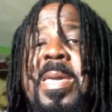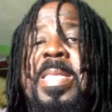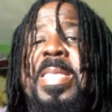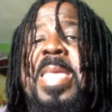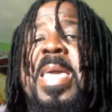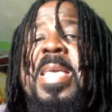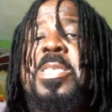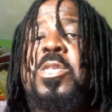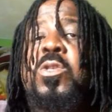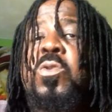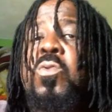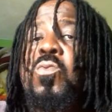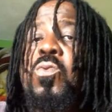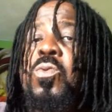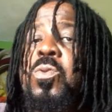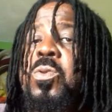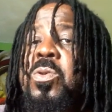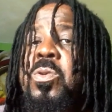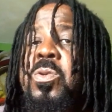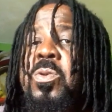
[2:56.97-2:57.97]
it takes 2
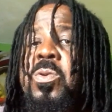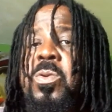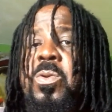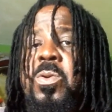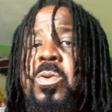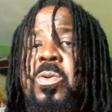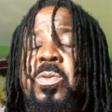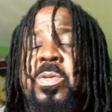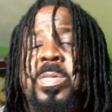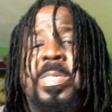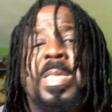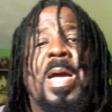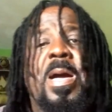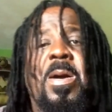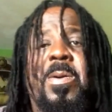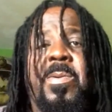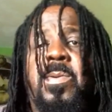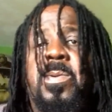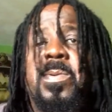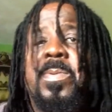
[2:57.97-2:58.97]
to
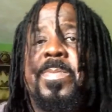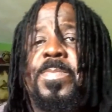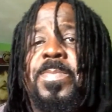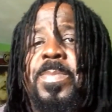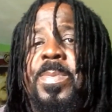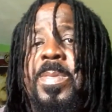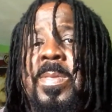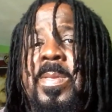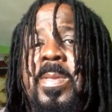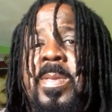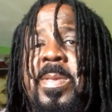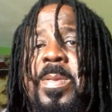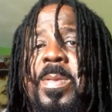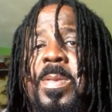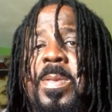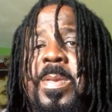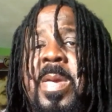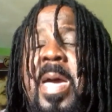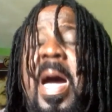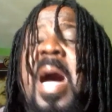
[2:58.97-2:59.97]
tango.
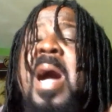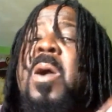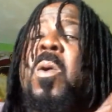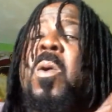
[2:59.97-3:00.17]
A